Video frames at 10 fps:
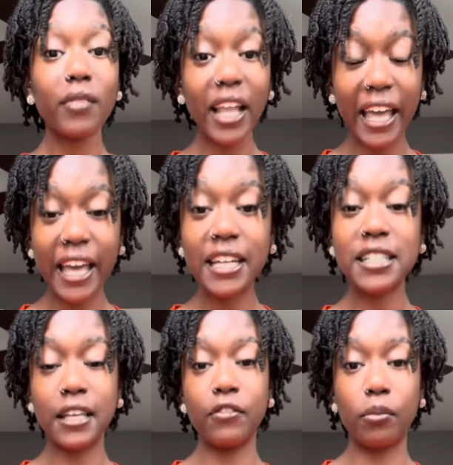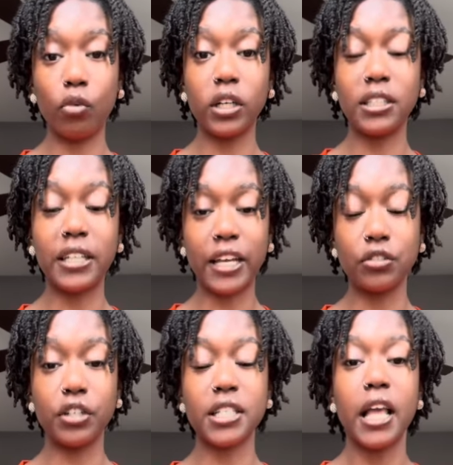And it's even more
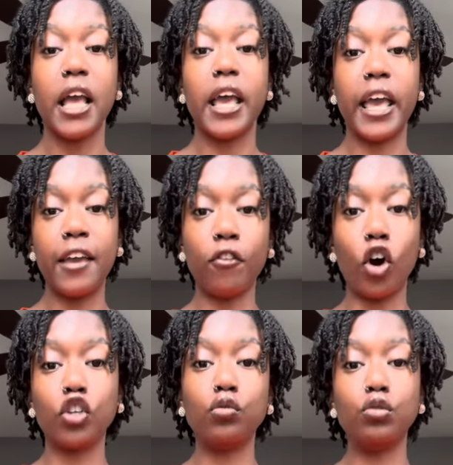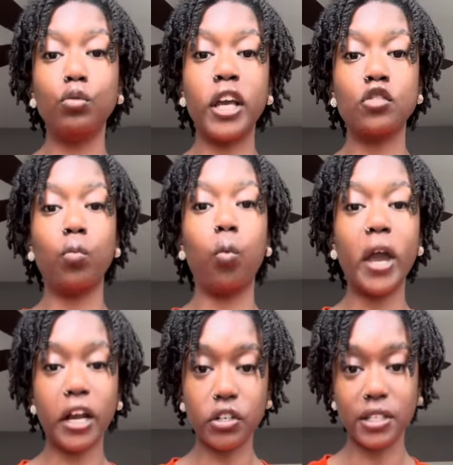dangerous if all you do is
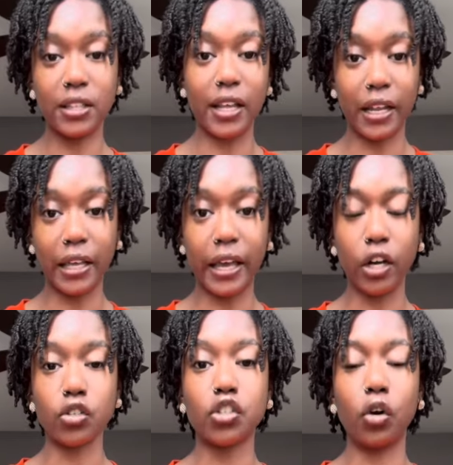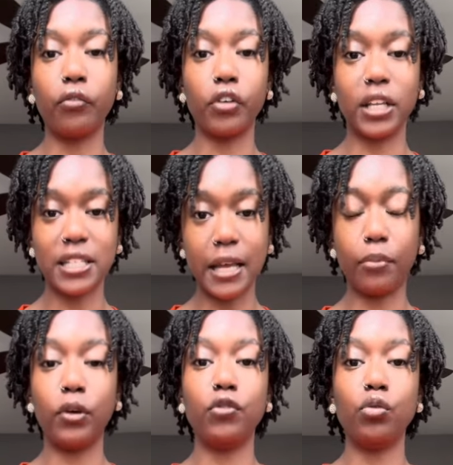wear synthetic hair. So for
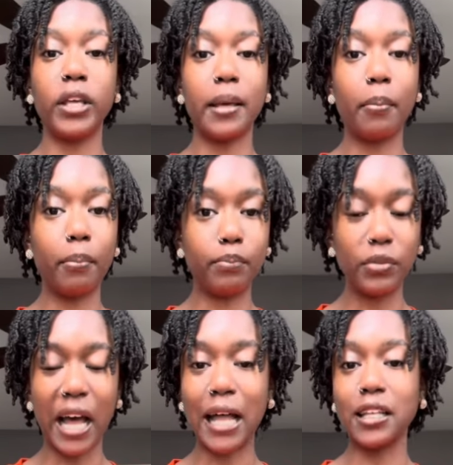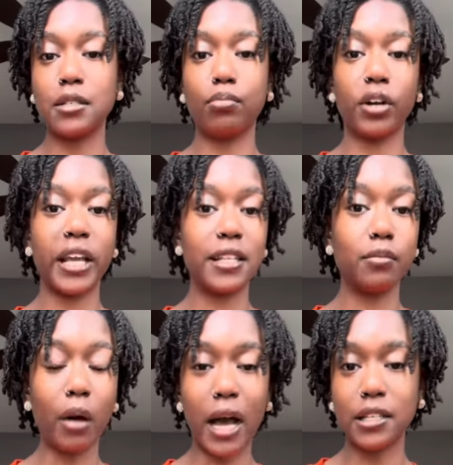example, if you get knotless braids,
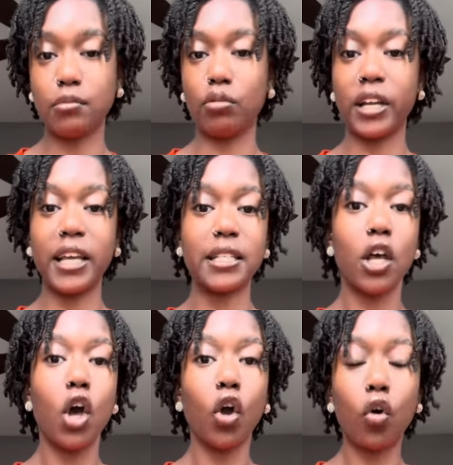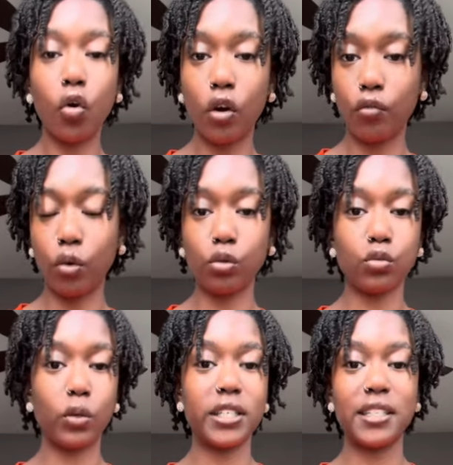box braids, cornrows
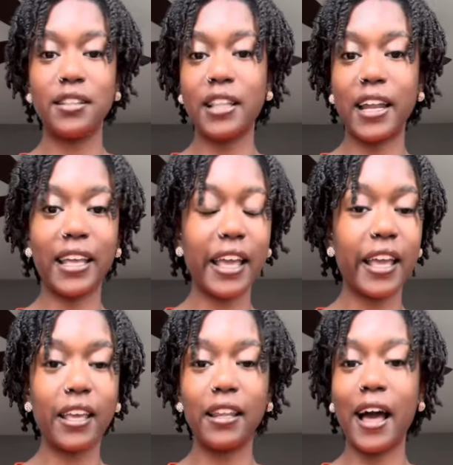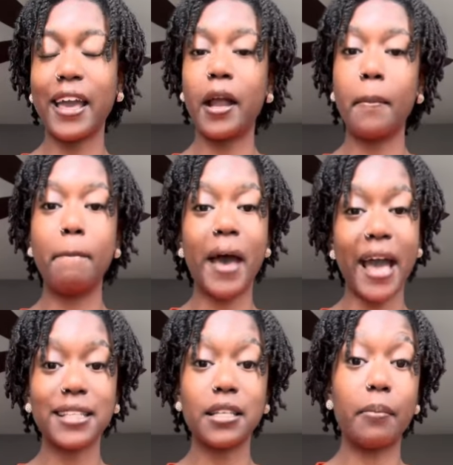with synthetic kinky line hair
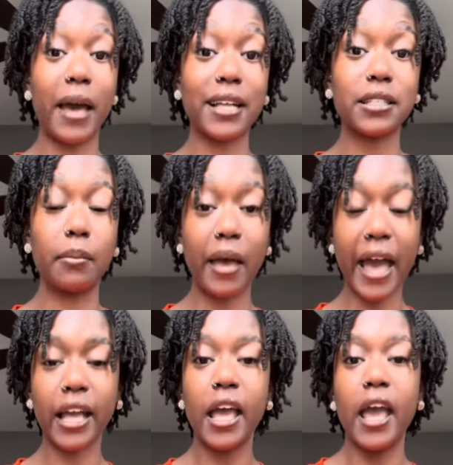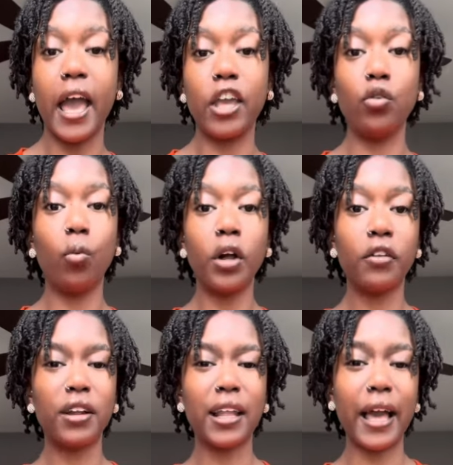back to back to back, and you're
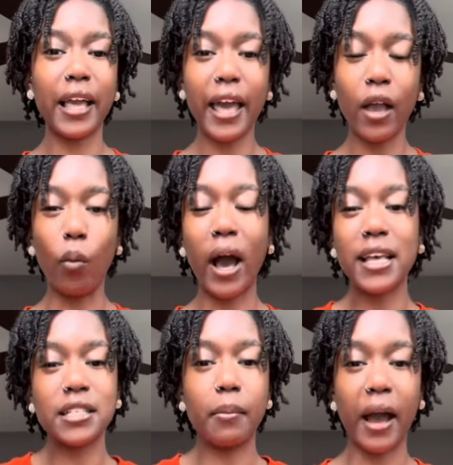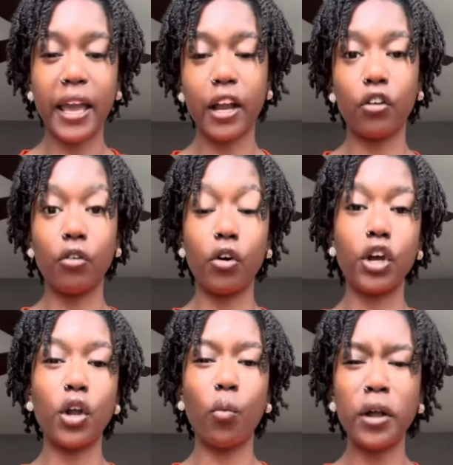wondering like, hey, why isn't my hair growing? Or
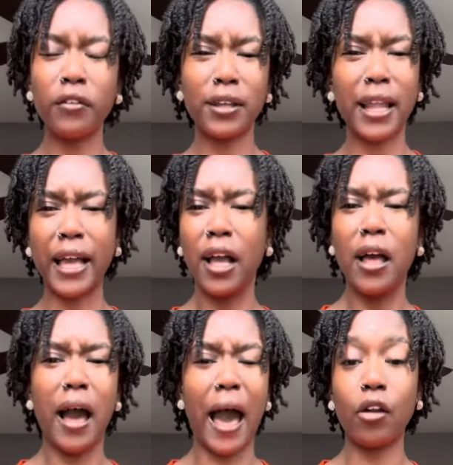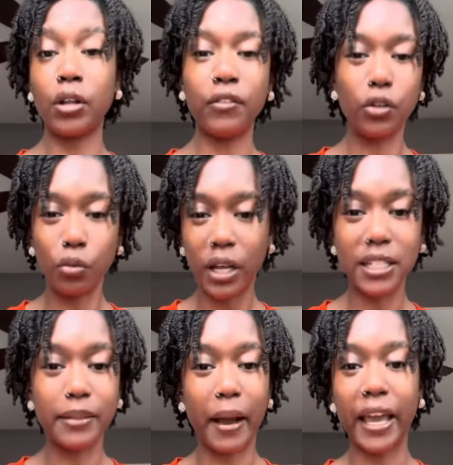you're wondering like, I don't even do nothing to
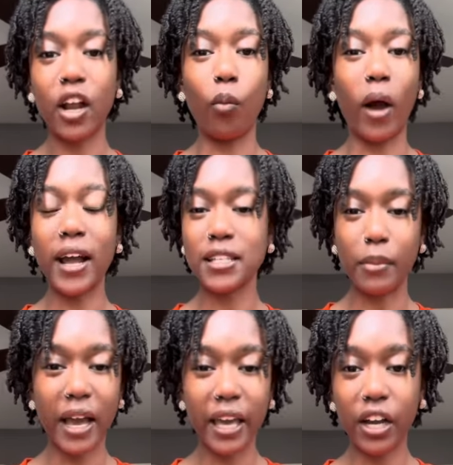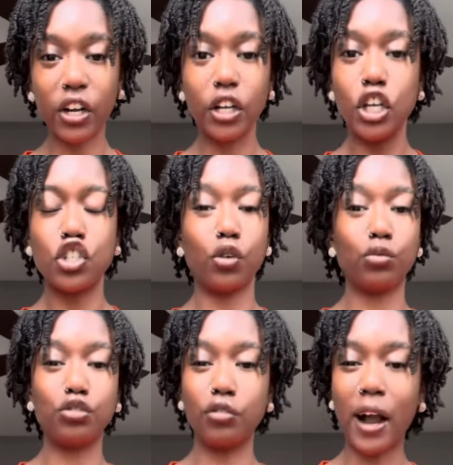my hair. Why is my hair so
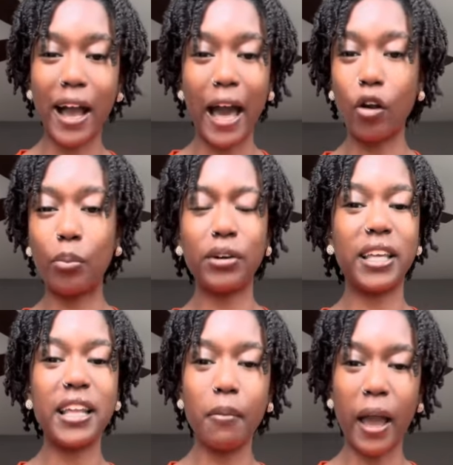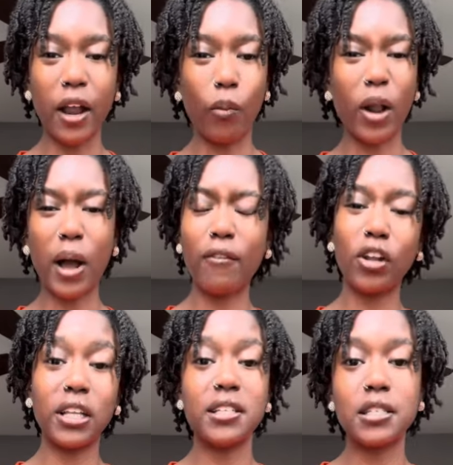dry? I don't put heat in my hair. Why do I have all
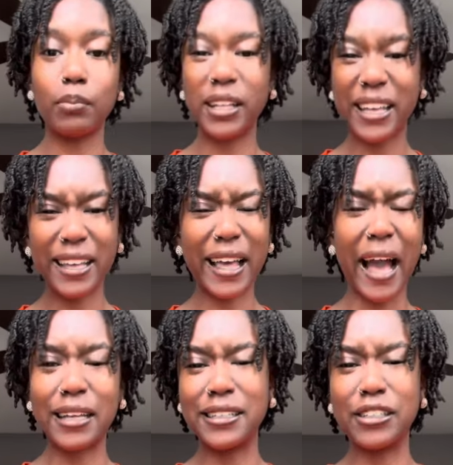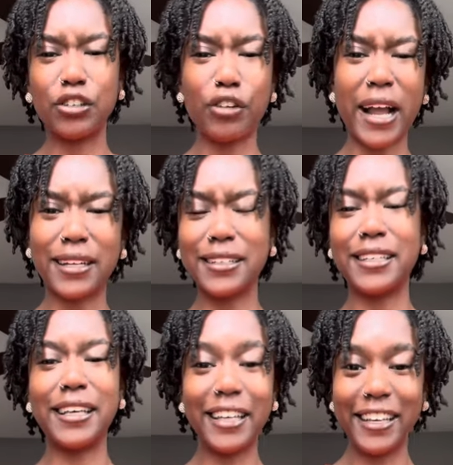these split, cackling, crackly
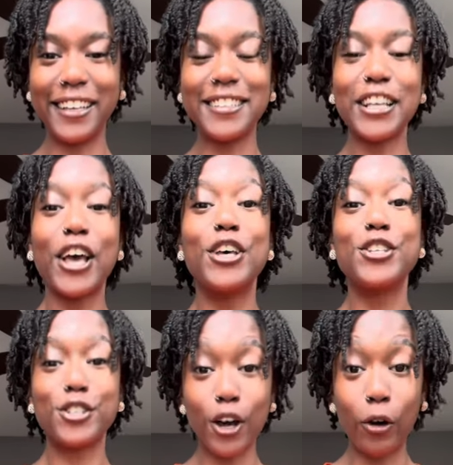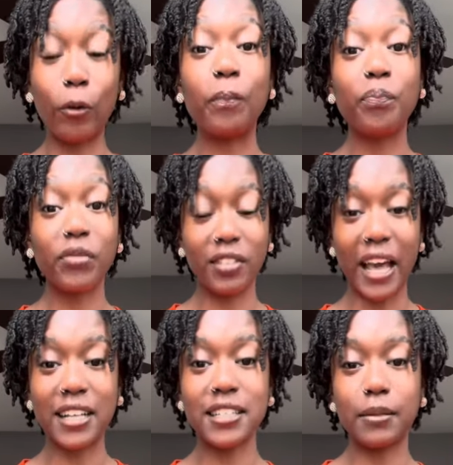ends? So that
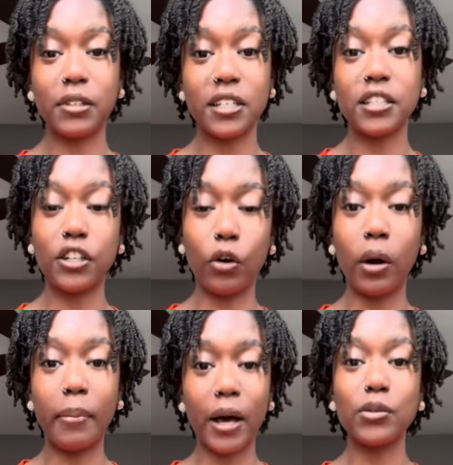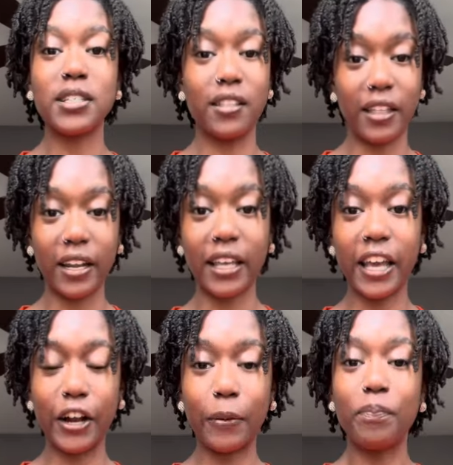is something to know about synthetic hair.